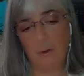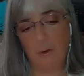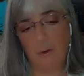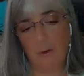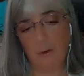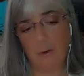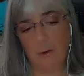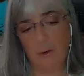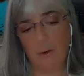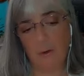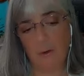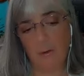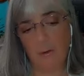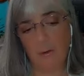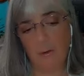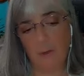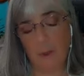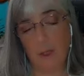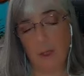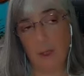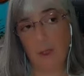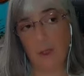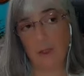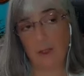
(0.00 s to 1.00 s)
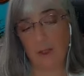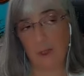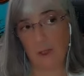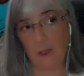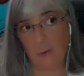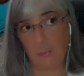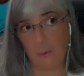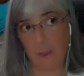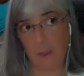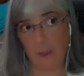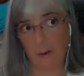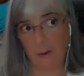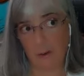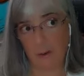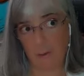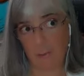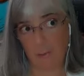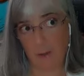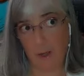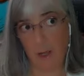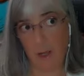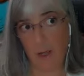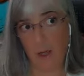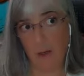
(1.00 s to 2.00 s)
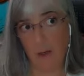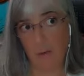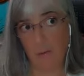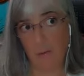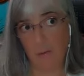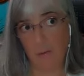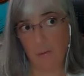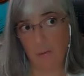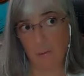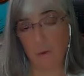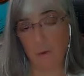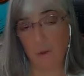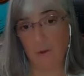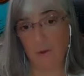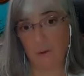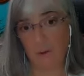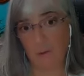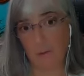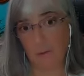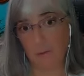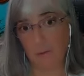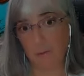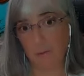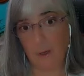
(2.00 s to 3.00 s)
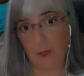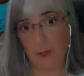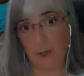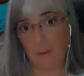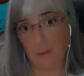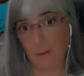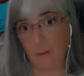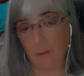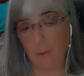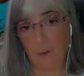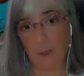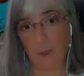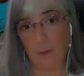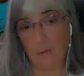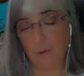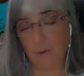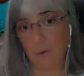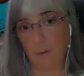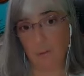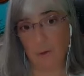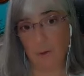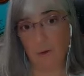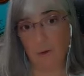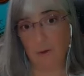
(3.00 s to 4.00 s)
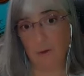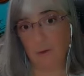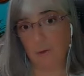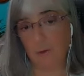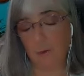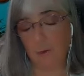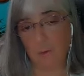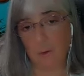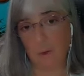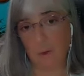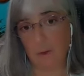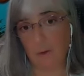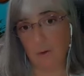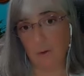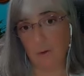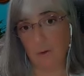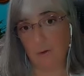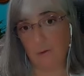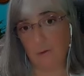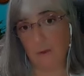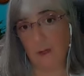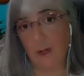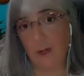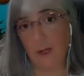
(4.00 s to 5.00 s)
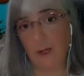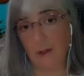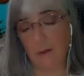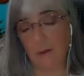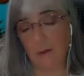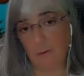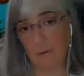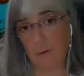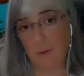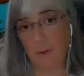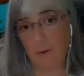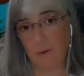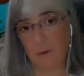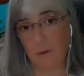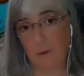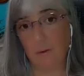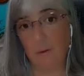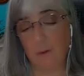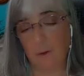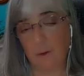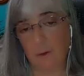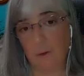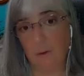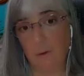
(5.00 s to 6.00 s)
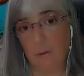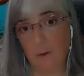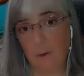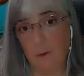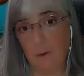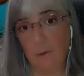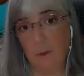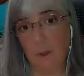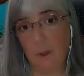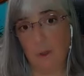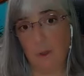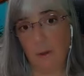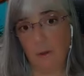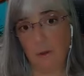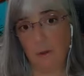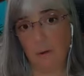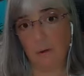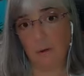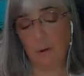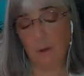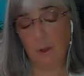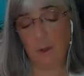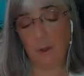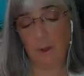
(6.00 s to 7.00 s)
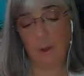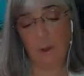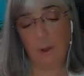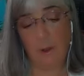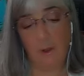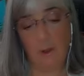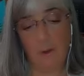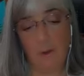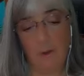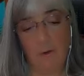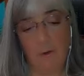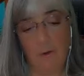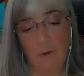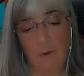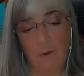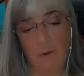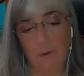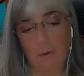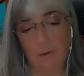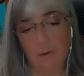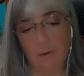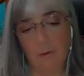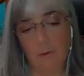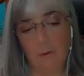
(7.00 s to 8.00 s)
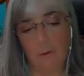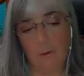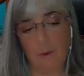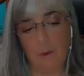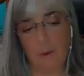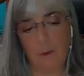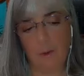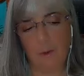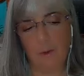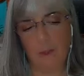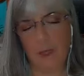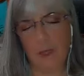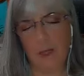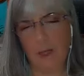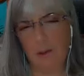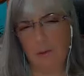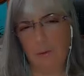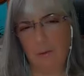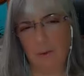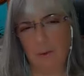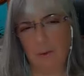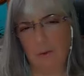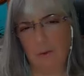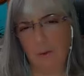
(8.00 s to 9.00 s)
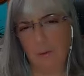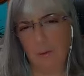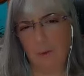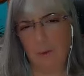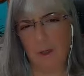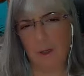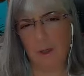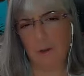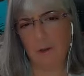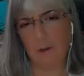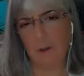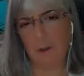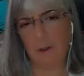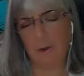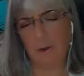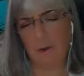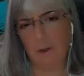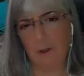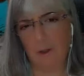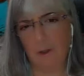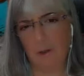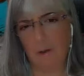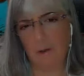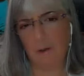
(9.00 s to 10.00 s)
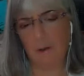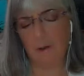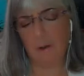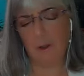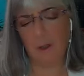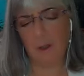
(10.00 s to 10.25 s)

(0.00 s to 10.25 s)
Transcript: So, and again, that gets back to the five. The risk of the five who never emerges from their lower side runs the risk of loneliness. So a lot of real similarities there.